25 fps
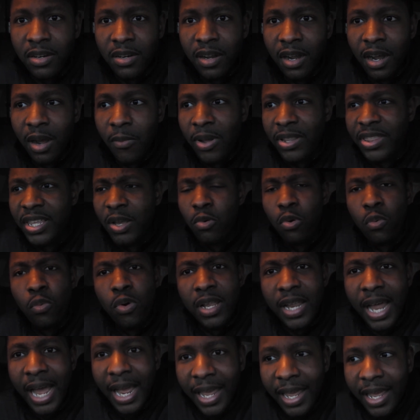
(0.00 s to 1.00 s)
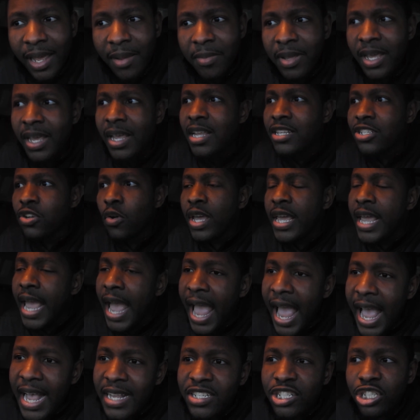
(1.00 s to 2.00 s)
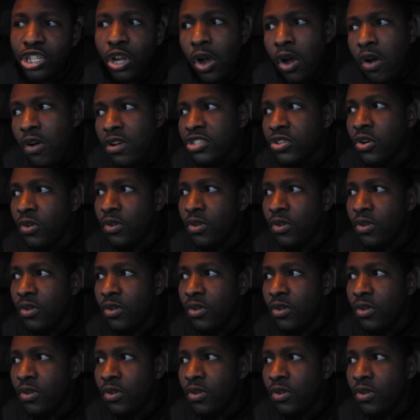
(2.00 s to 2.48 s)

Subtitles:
I think with will.i.am. So he had songs